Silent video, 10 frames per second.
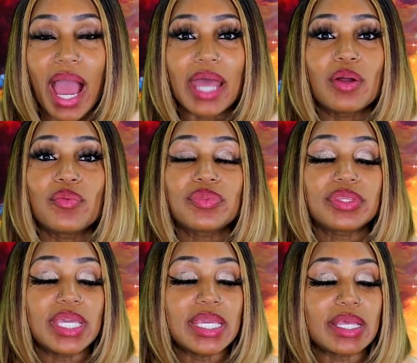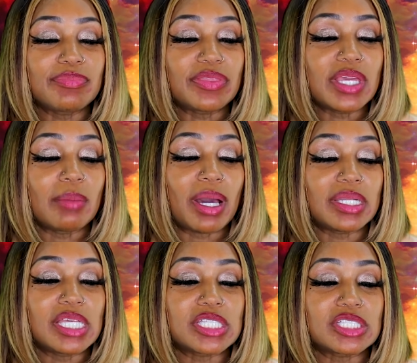I don't think, the thing about
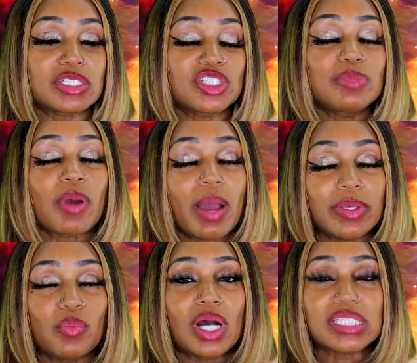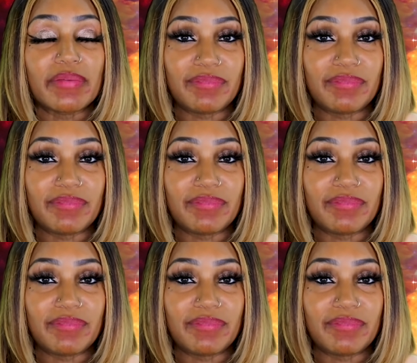it is she probably was